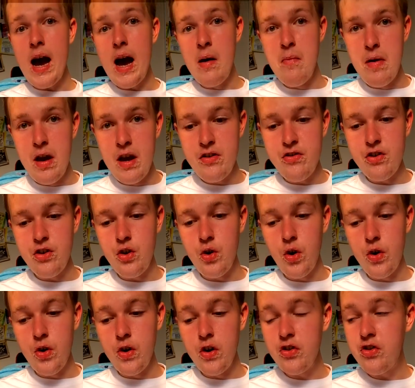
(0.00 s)
amazing
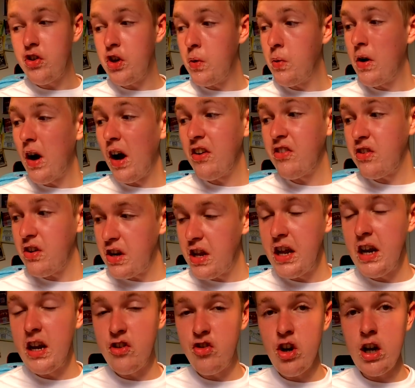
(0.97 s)
donuts. You guys
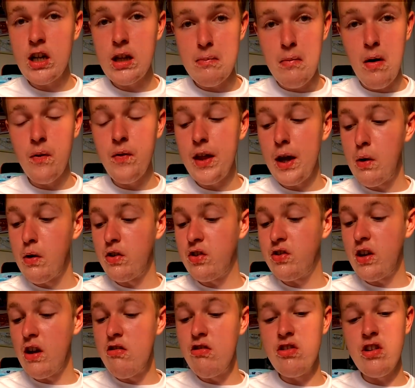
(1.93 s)
need to check them out. They were
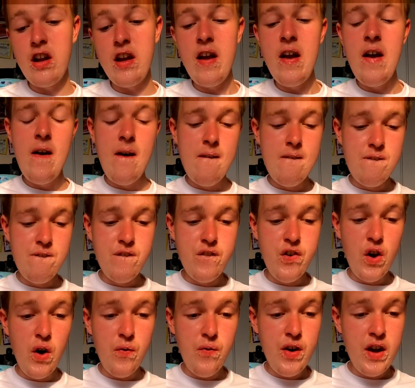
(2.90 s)
seriously
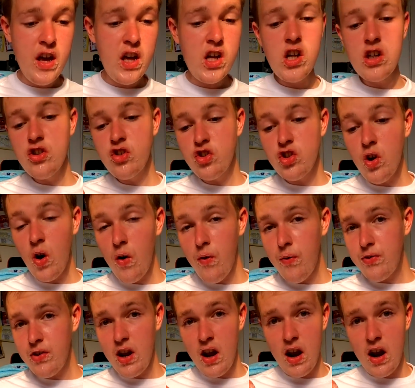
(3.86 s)
fluffy, soft,